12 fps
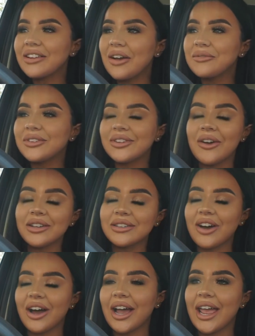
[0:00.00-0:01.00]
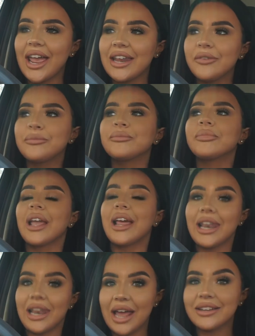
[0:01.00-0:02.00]
I'm so excited.
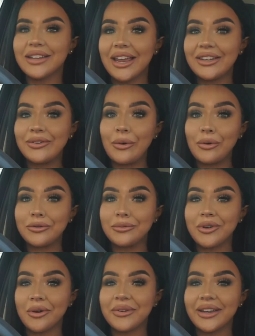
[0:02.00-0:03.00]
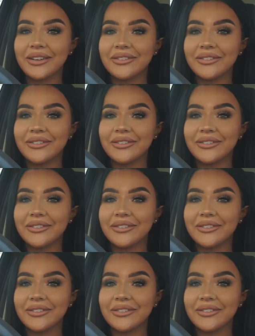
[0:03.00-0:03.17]
Let's get into autumn shopping.